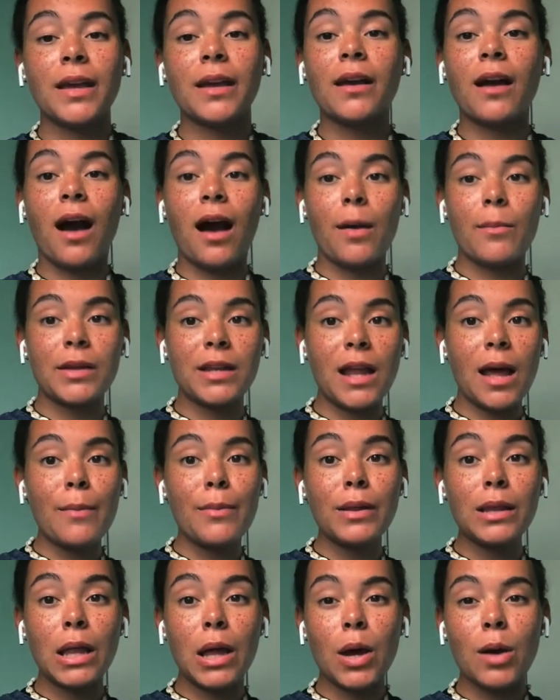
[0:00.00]
then comment
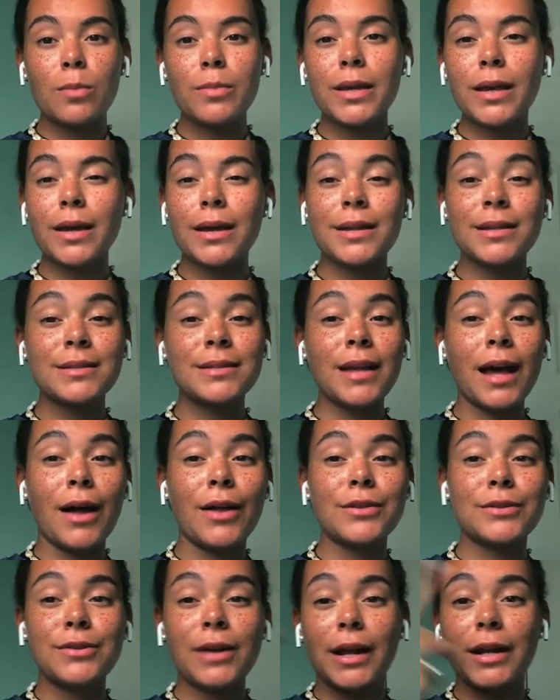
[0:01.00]
down below because
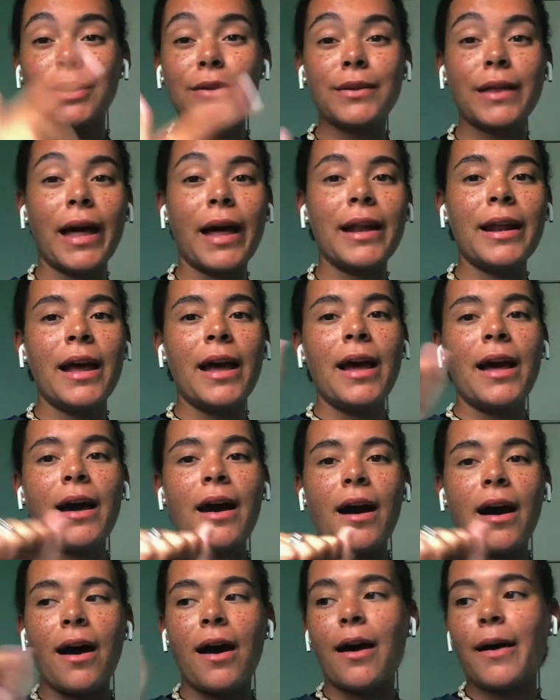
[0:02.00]
I'll try to do that.
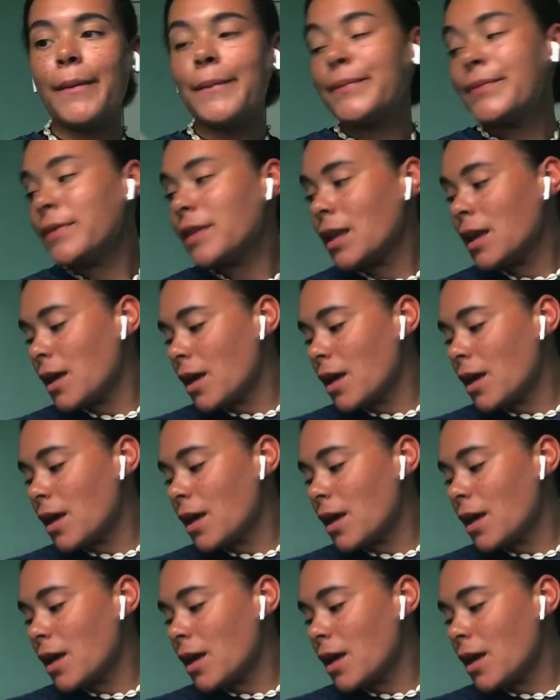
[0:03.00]
Um,